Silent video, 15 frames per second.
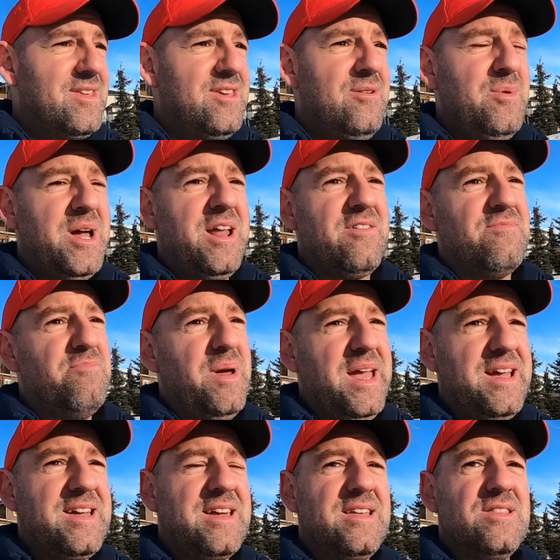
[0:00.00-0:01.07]
you might have
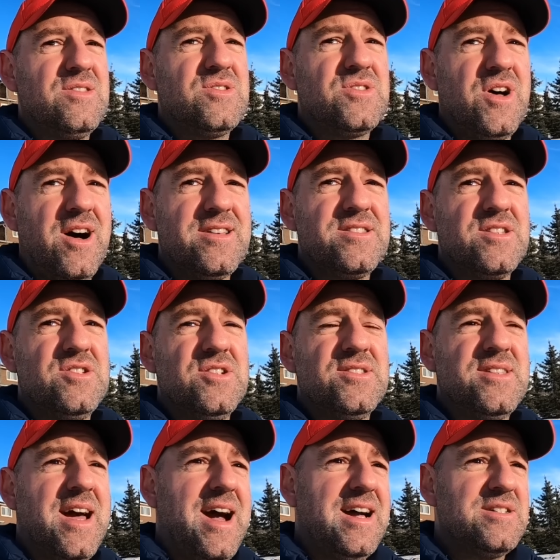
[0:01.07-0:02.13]
bacon,
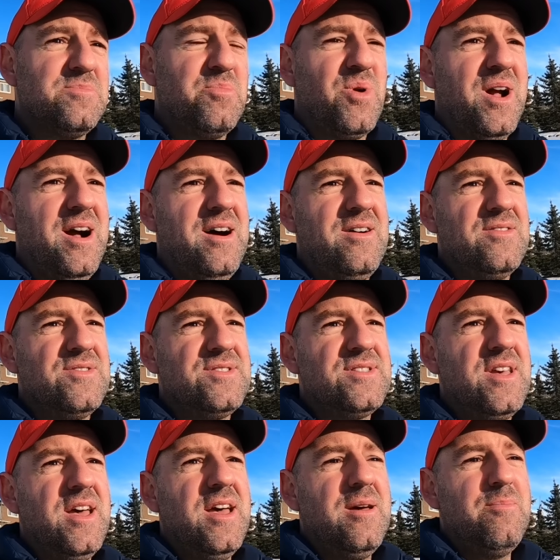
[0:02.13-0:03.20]
sausages, hash
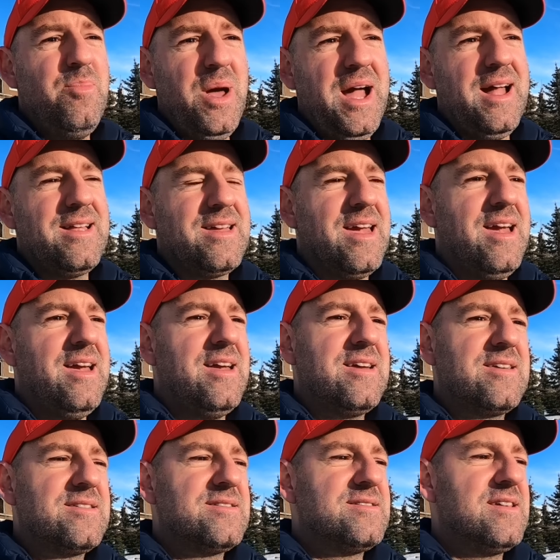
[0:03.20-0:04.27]
browns,
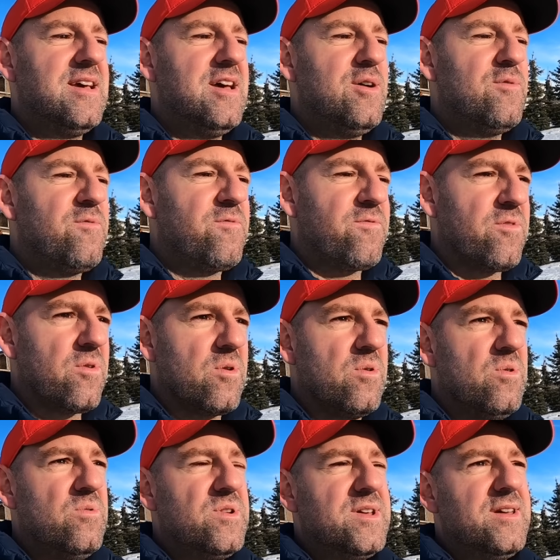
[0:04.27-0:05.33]
pancakes,
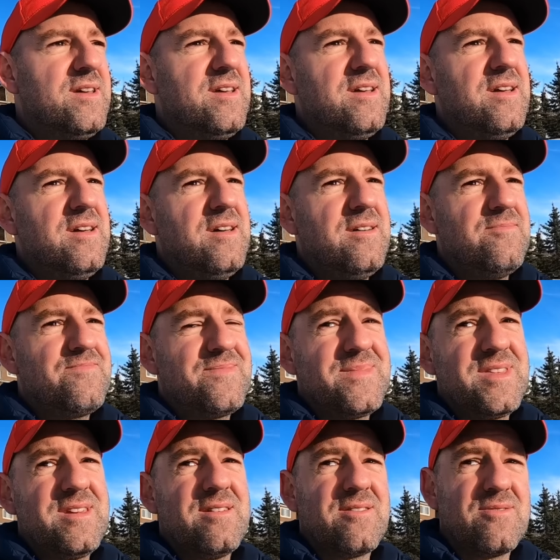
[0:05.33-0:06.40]
fruit,
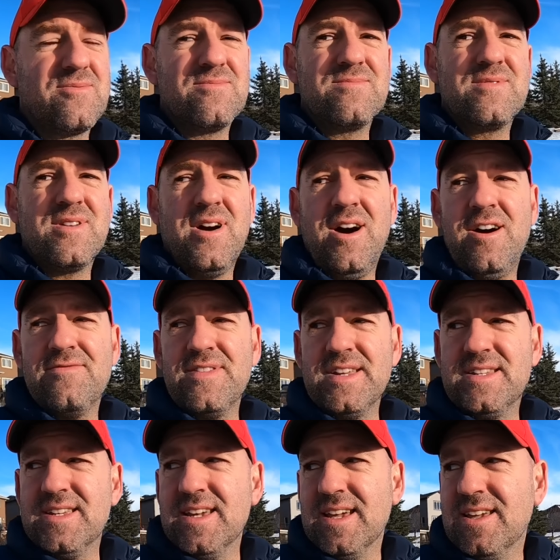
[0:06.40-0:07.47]
you know, coffee,
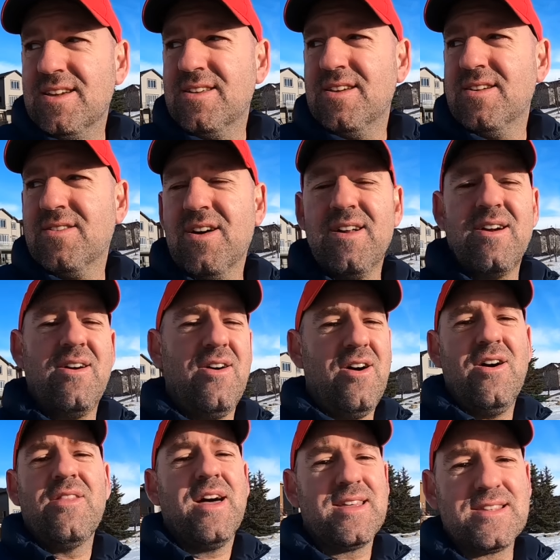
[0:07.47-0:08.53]
tea. You, you got
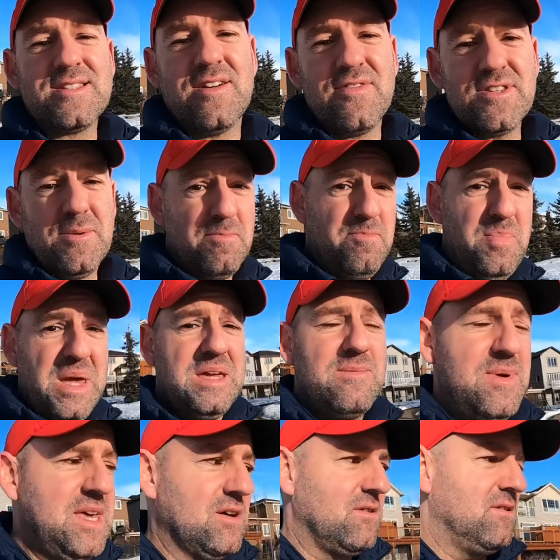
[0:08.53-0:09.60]
all that stuff. It's a big
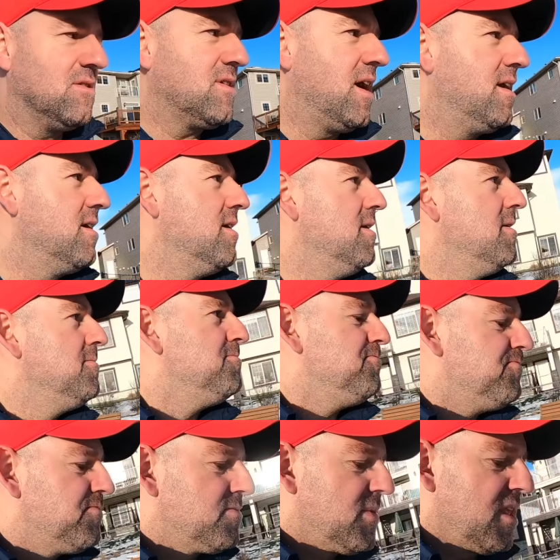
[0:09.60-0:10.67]
meal, okay?
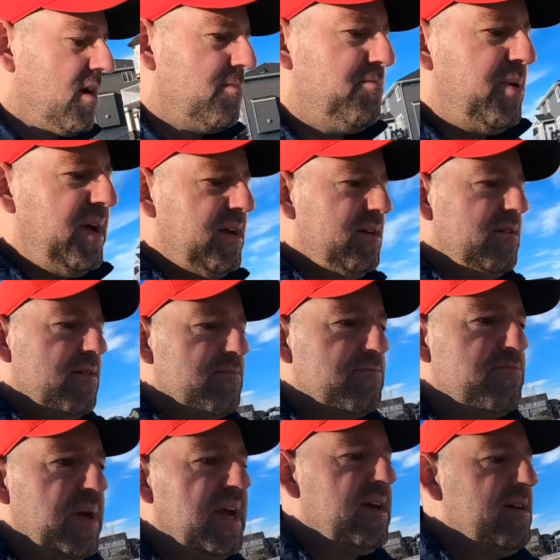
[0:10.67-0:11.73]
A big,
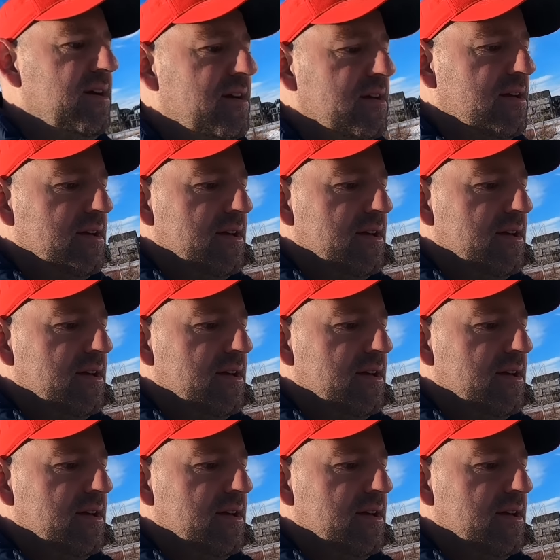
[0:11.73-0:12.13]
big